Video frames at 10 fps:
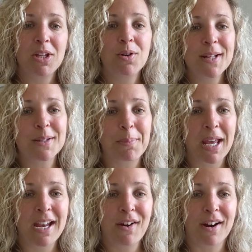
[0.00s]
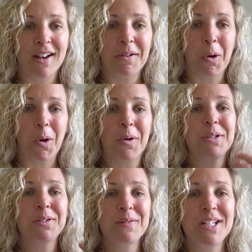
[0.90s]
you as a parent
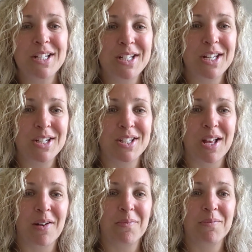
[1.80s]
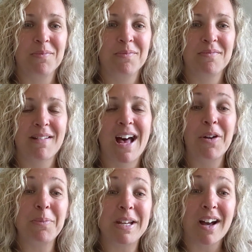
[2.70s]
also need to teach them how
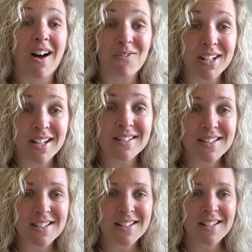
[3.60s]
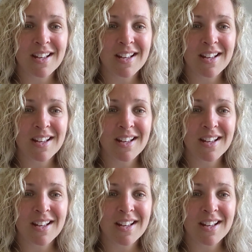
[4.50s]
to be confident.